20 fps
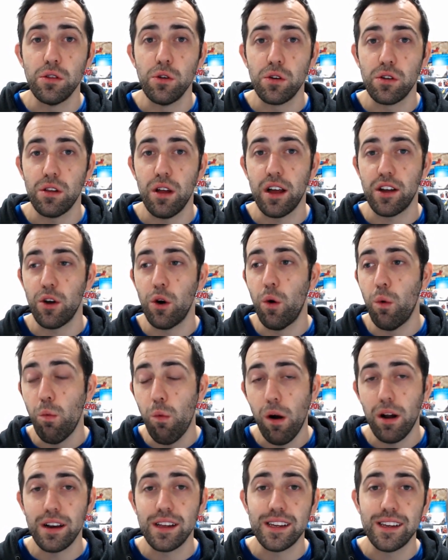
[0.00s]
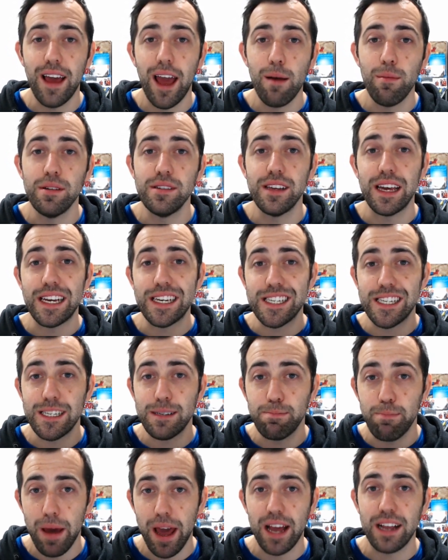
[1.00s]
look like or what gamers
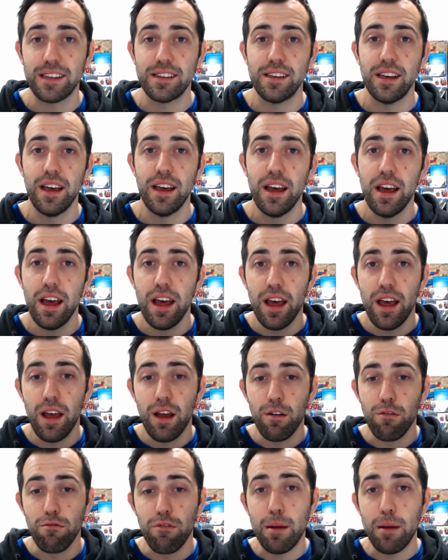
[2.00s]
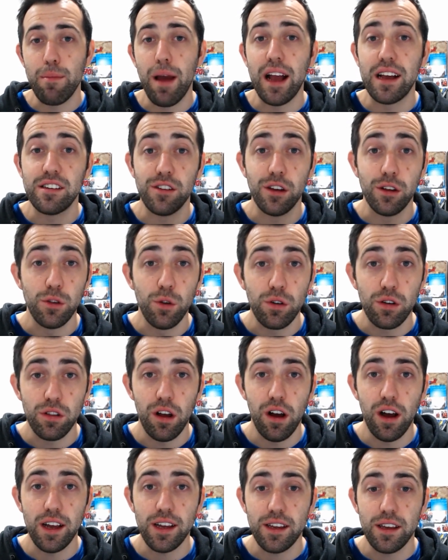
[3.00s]
expect remakes to look
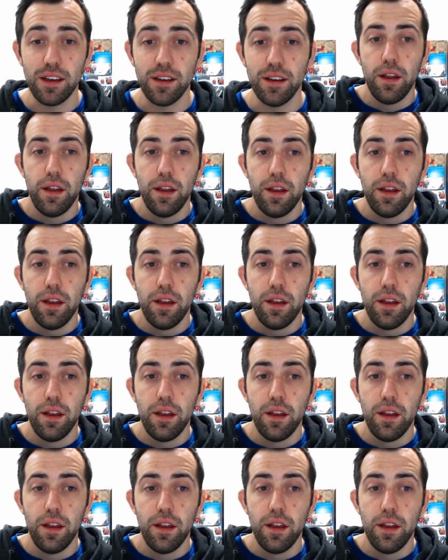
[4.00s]
like.